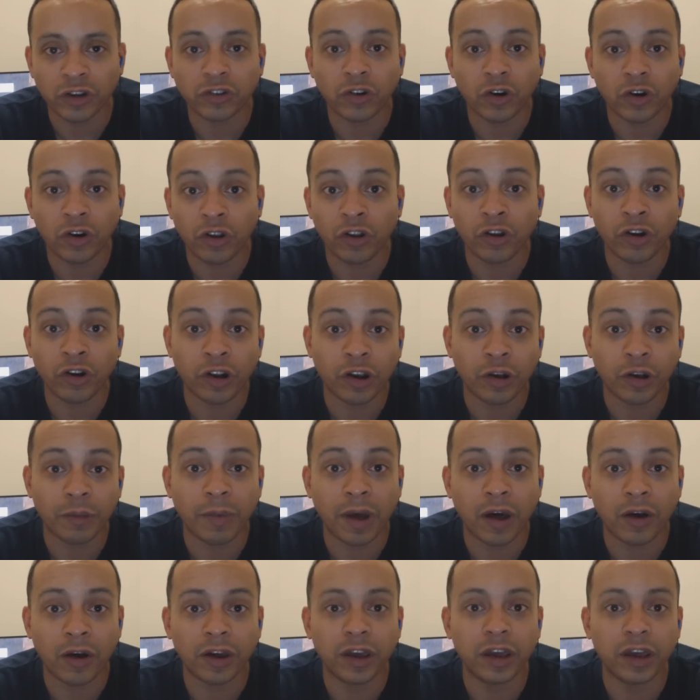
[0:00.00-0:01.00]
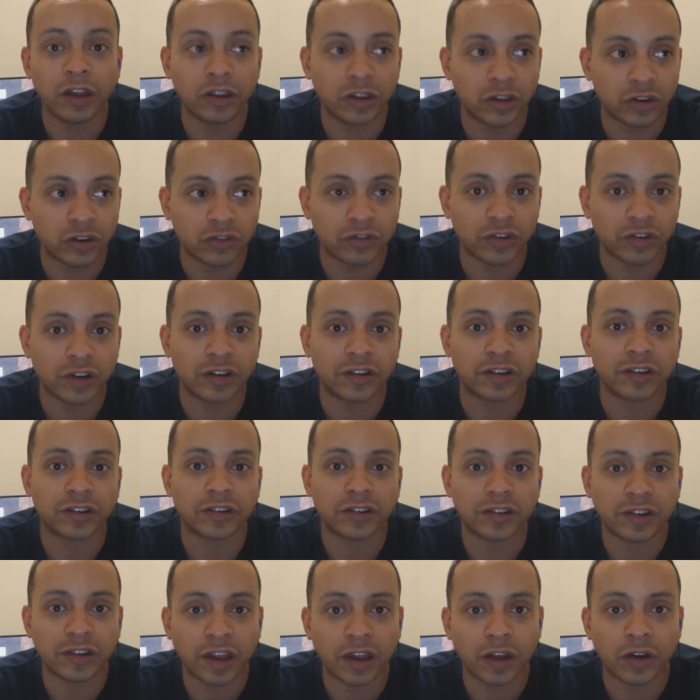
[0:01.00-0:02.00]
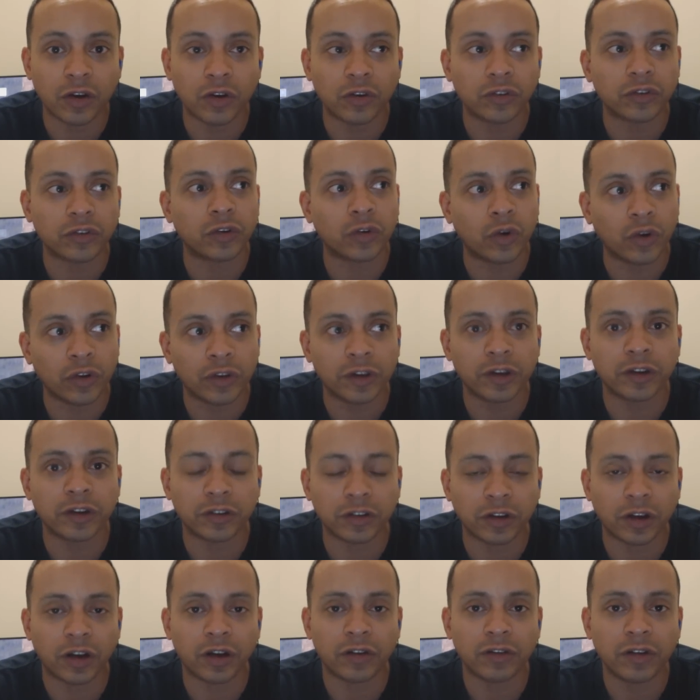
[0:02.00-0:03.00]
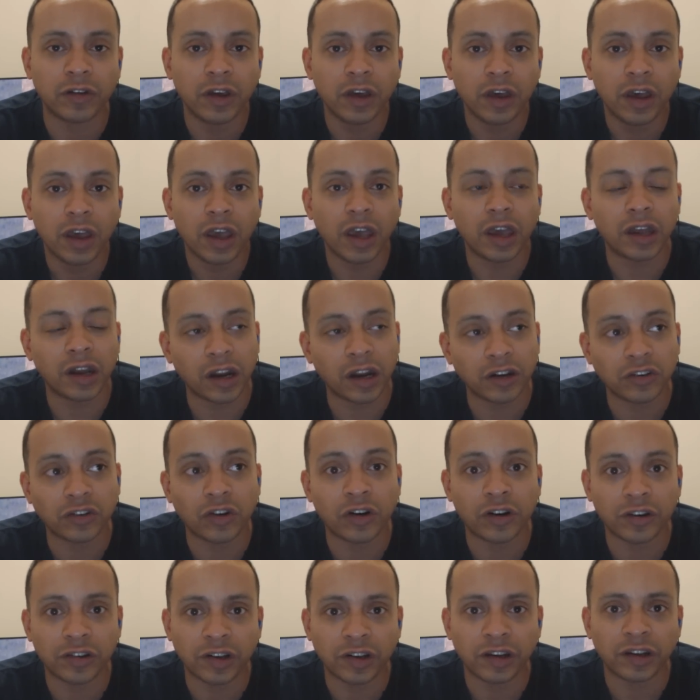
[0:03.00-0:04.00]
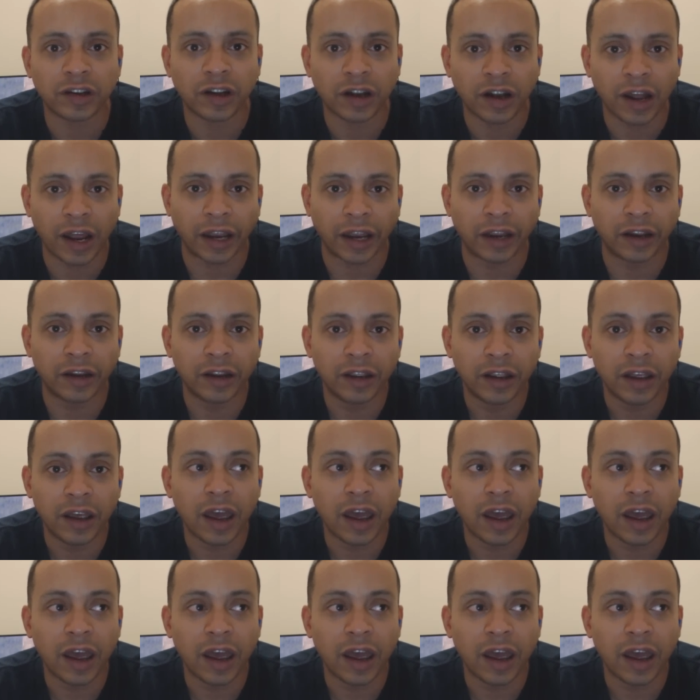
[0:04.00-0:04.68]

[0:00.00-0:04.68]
I started learning about industries and sales and all this stuff. And I started seeing the light.